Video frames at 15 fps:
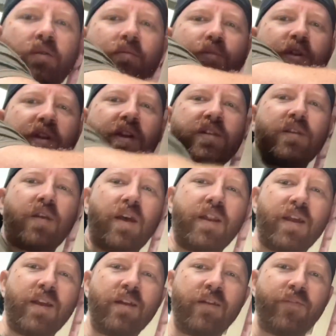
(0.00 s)
pretty
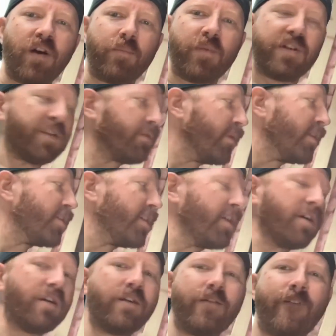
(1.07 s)
exciting. I've got my switch
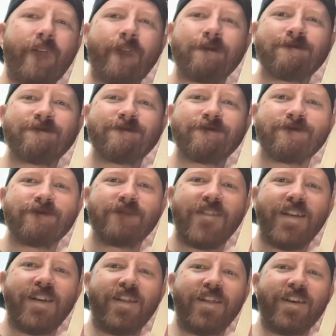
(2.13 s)
here.
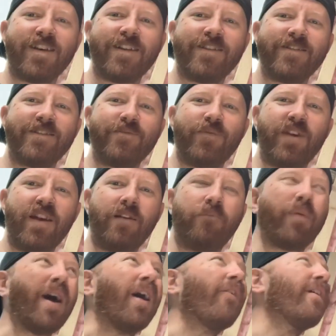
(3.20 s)
Click, we have
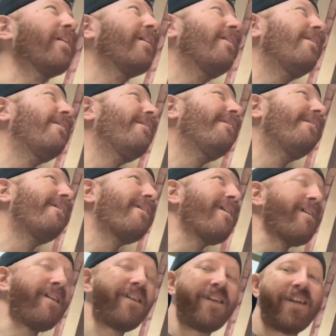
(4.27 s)
power.
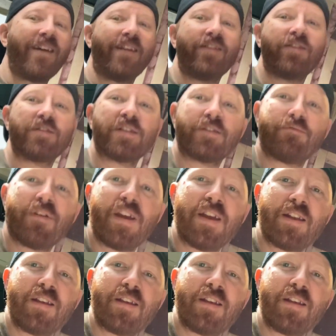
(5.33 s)
It looks great.